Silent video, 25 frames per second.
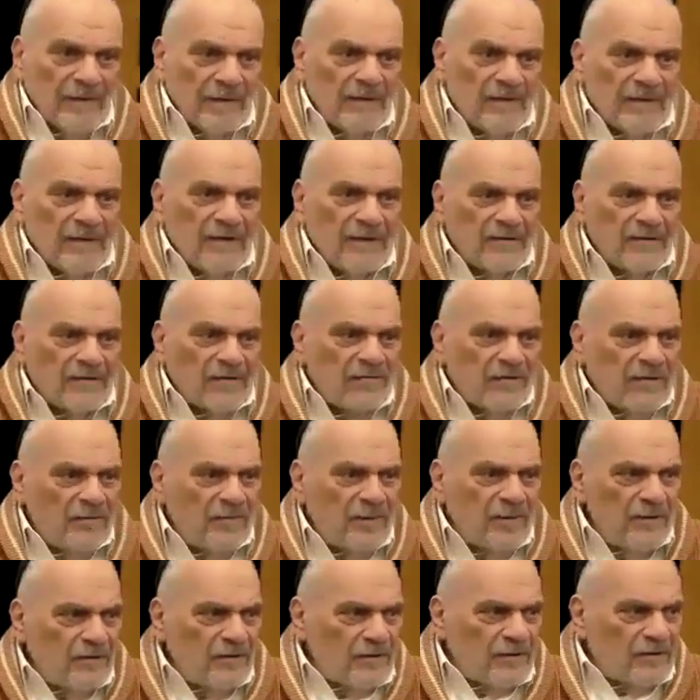that the
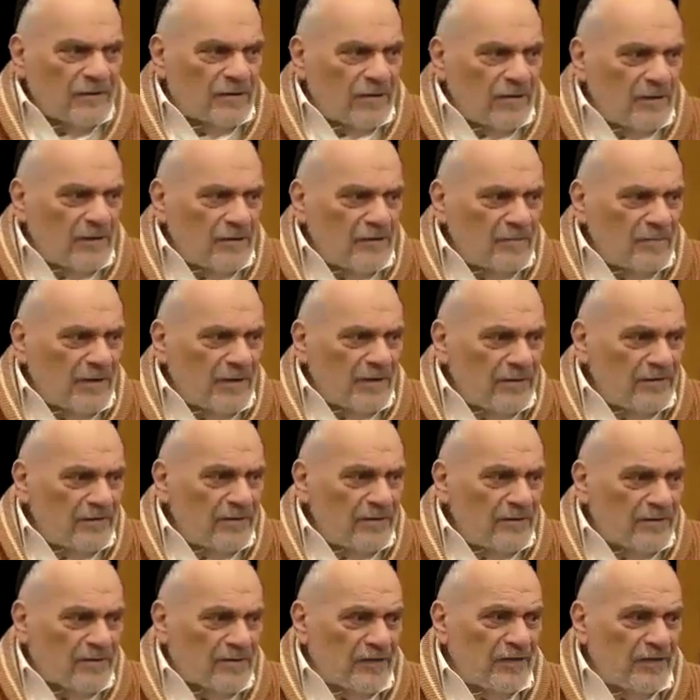Ribono Shalom here
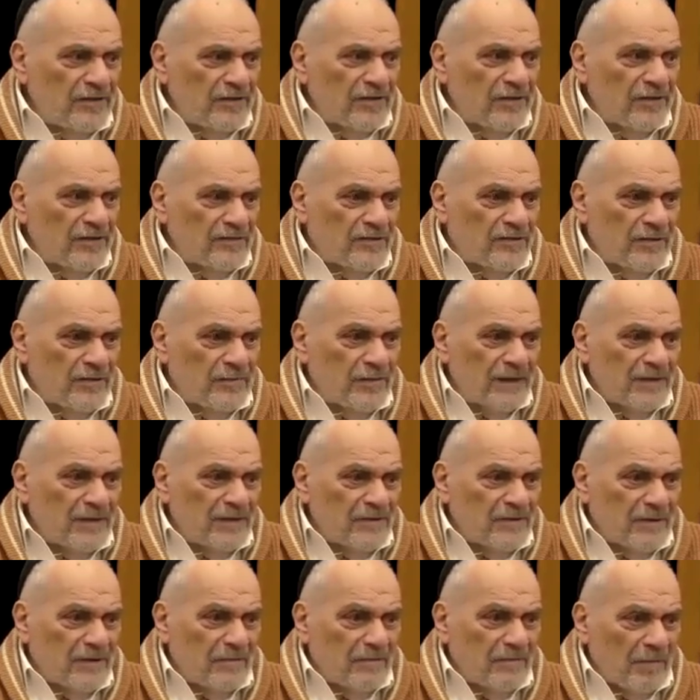is serious about
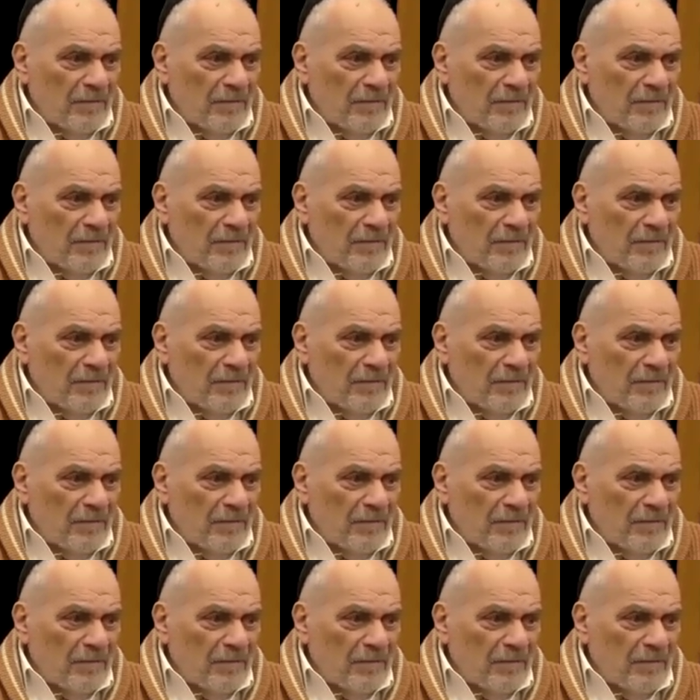them.